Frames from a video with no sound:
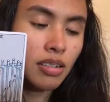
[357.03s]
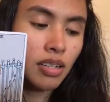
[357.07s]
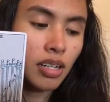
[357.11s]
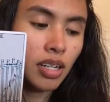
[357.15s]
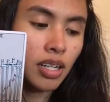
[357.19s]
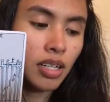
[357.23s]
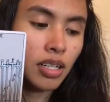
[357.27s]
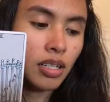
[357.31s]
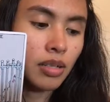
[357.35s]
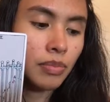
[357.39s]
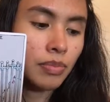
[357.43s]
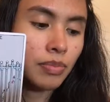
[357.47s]

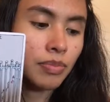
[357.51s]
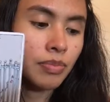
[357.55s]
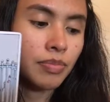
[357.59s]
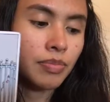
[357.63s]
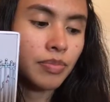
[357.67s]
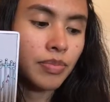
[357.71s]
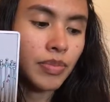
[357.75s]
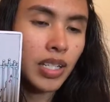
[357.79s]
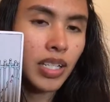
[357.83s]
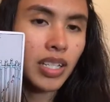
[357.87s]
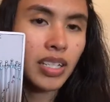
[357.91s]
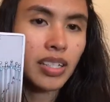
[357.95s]
Um,
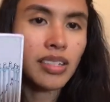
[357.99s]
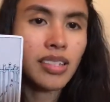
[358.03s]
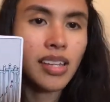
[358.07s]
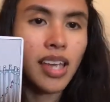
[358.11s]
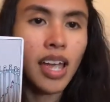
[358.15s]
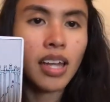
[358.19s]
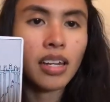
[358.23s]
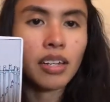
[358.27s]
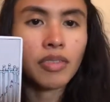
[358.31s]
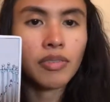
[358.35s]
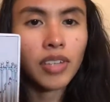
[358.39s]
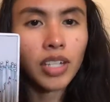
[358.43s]
and it's
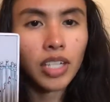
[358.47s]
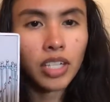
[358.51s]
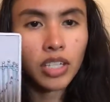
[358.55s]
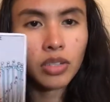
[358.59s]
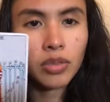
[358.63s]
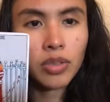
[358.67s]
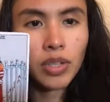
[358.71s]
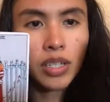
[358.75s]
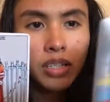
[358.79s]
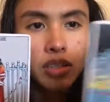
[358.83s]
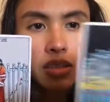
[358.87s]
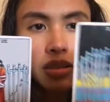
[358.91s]
kind of like
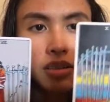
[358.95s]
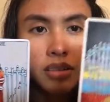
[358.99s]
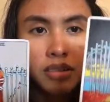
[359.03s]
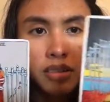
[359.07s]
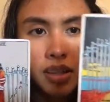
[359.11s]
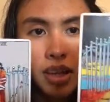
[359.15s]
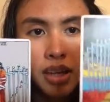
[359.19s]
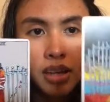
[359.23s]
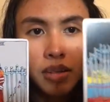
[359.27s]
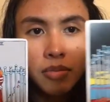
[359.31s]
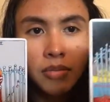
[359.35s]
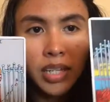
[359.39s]
you get to the
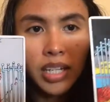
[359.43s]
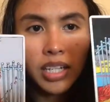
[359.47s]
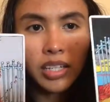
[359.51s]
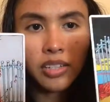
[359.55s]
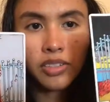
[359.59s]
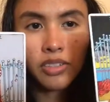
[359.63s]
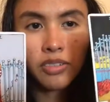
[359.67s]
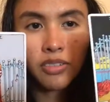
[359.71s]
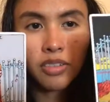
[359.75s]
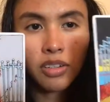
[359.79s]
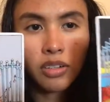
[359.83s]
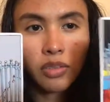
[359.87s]
10
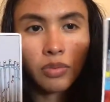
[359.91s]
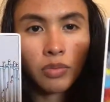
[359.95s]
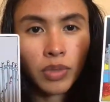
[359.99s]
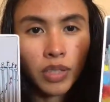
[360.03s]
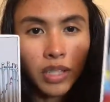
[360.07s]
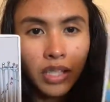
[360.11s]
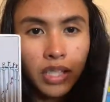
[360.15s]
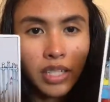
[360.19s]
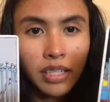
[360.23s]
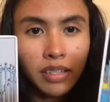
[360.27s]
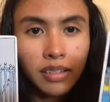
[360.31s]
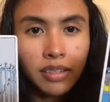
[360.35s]
because you need to
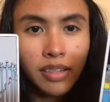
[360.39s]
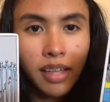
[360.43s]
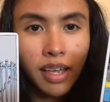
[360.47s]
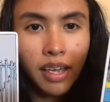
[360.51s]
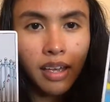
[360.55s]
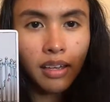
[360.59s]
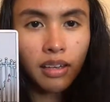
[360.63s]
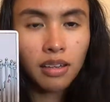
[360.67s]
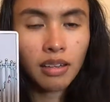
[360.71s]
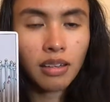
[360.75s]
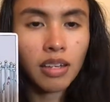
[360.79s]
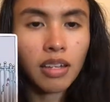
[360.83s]
release that.